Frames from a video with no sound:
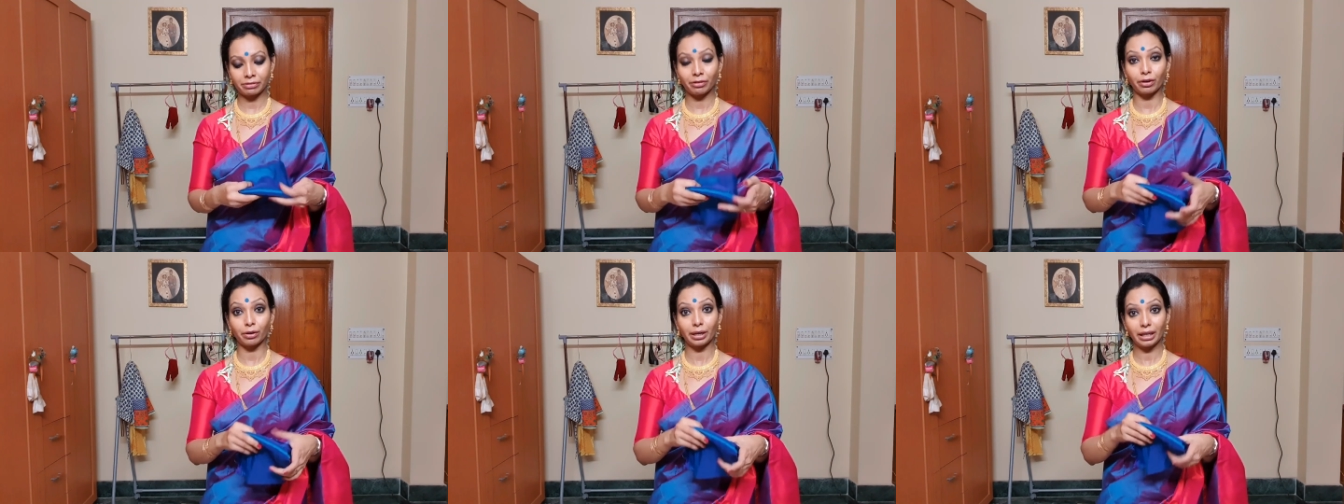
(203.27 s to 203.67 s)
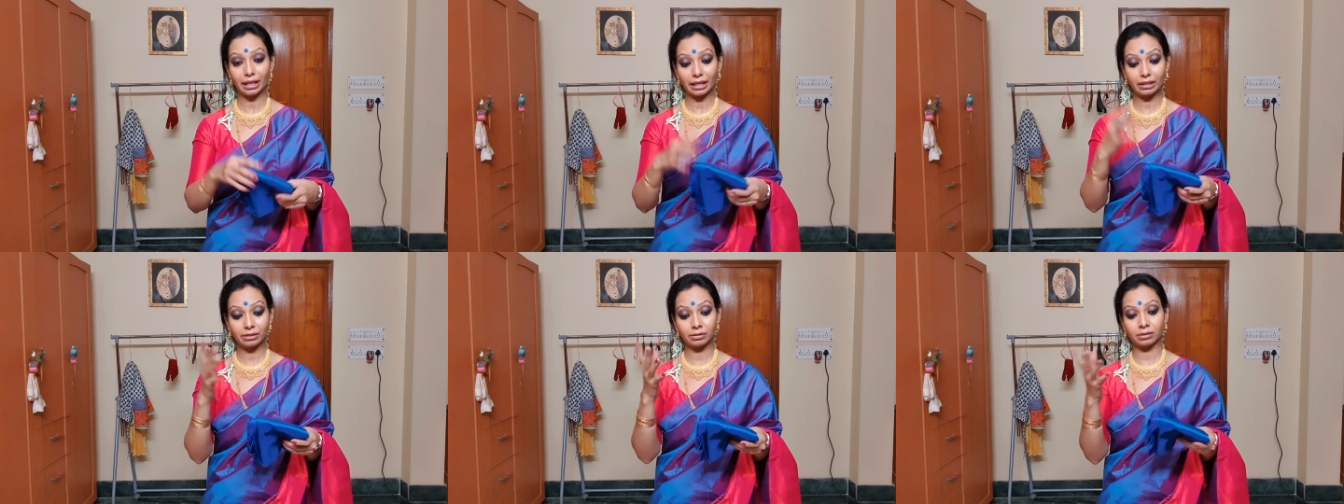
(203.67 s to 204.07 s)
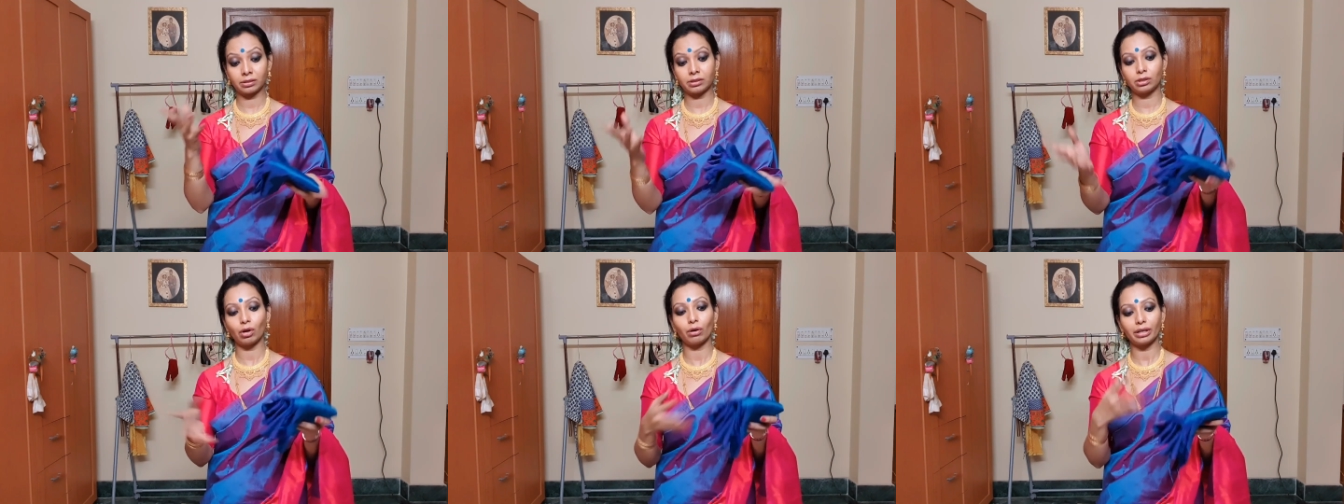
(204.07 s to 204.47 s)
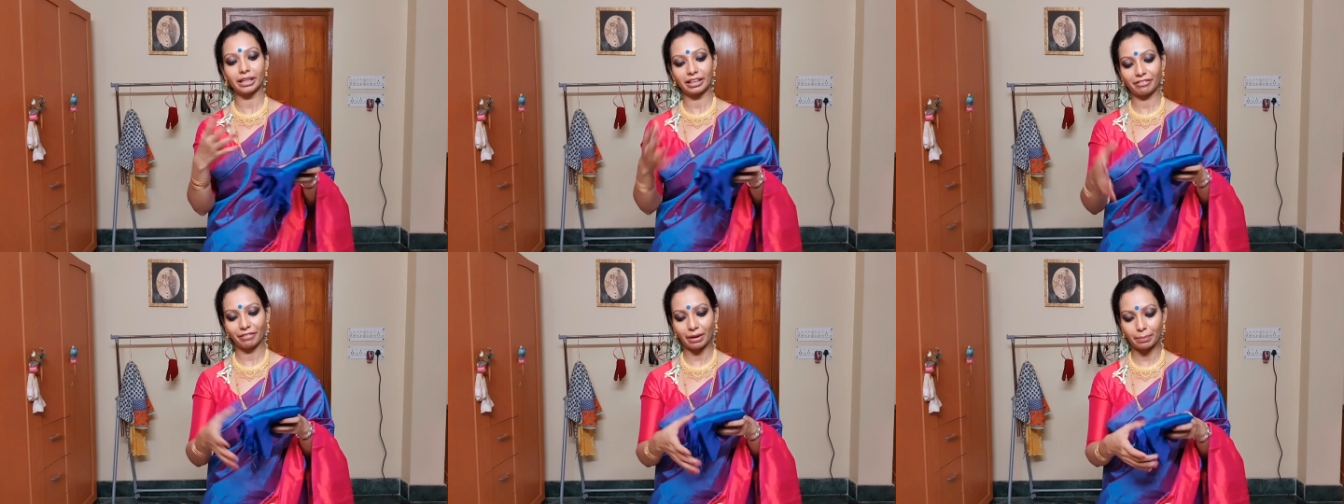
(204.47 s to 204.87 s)
for
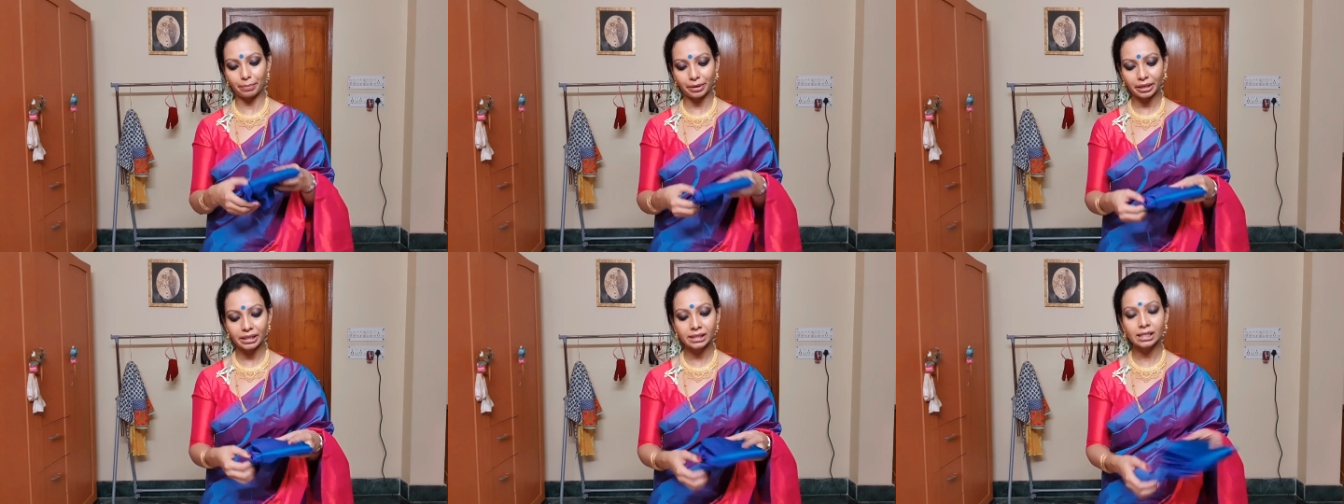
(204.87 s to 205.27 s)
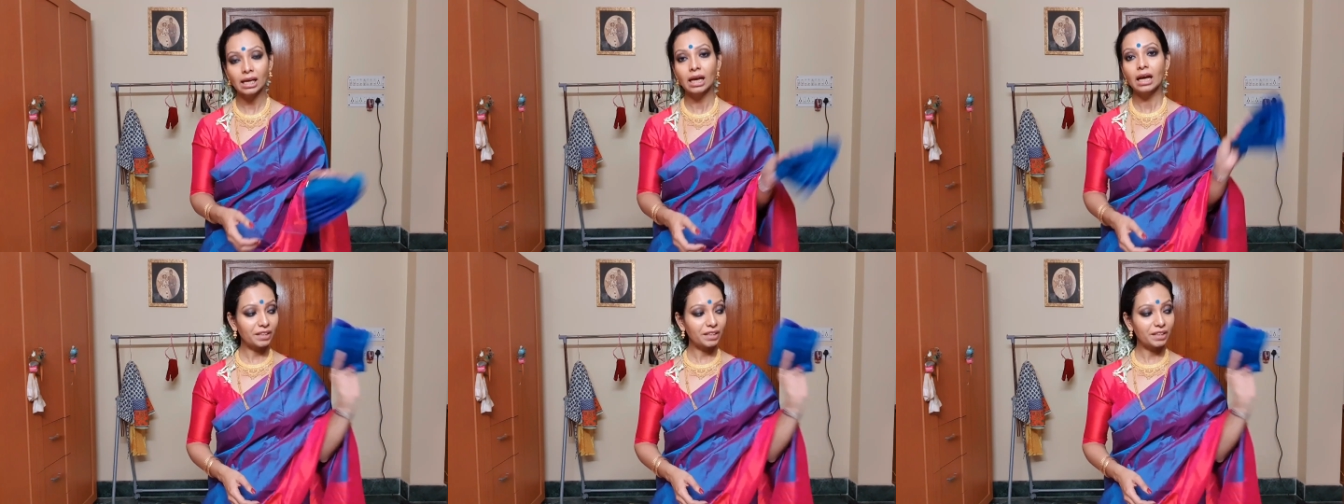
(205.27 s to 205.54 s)
exotic fabrics.